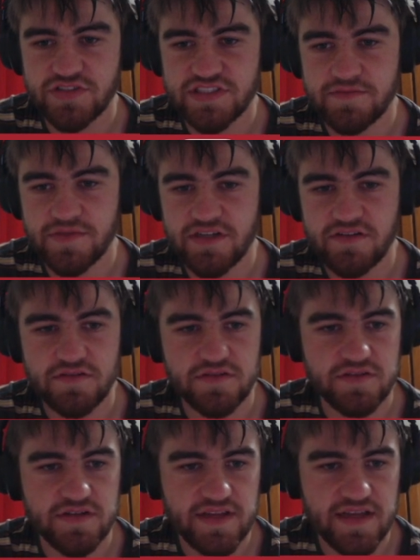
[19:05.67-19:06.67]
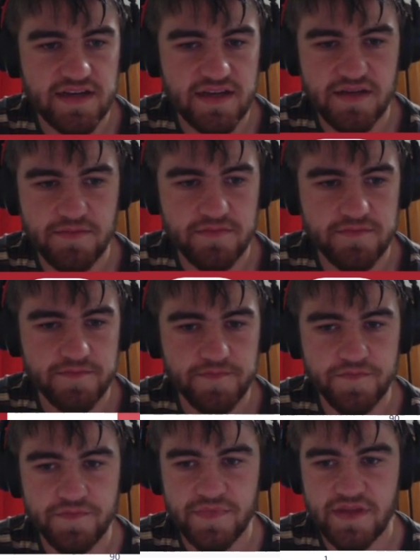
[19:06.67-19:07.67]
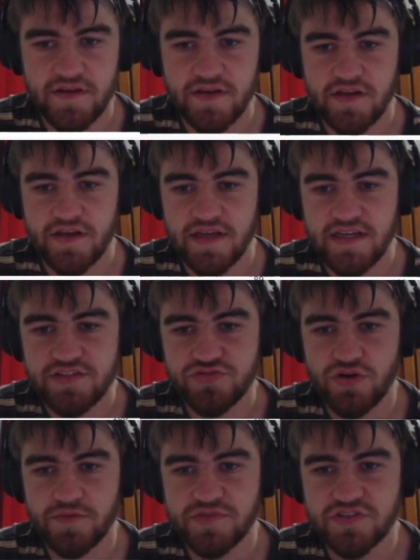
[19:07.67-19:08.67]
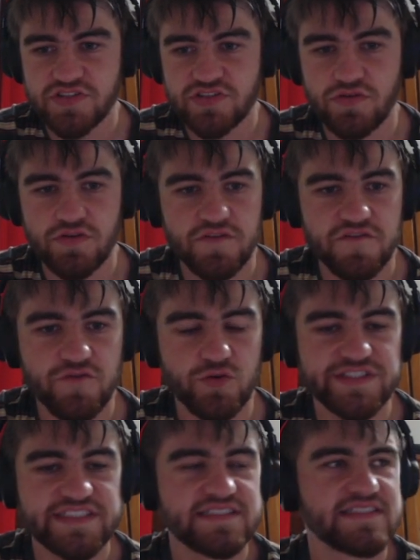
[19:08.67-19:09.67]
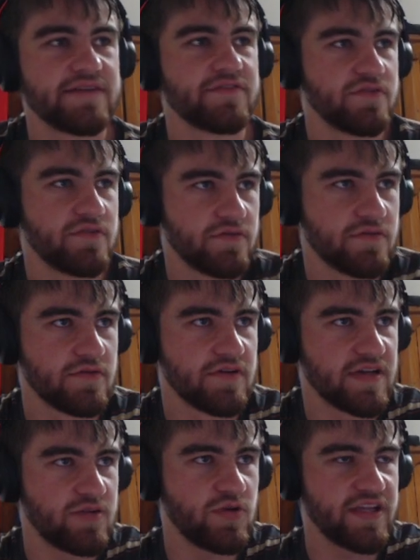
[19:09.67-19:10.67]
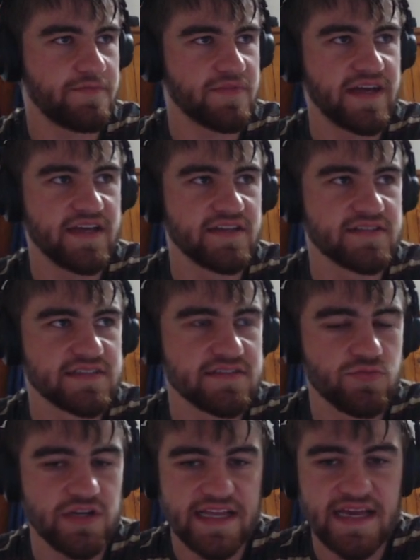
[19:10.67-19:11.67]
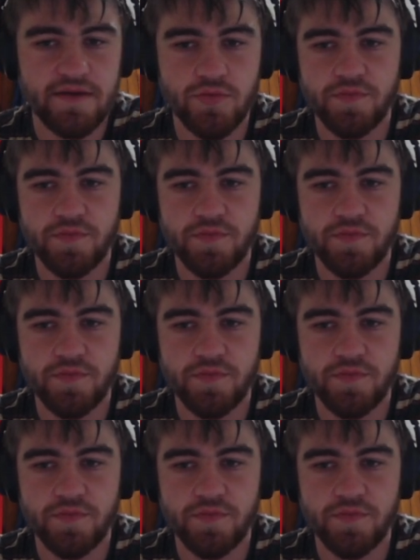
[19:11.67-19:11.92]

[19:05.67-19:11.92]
something in that game. He dropped a score of 47 when Campbell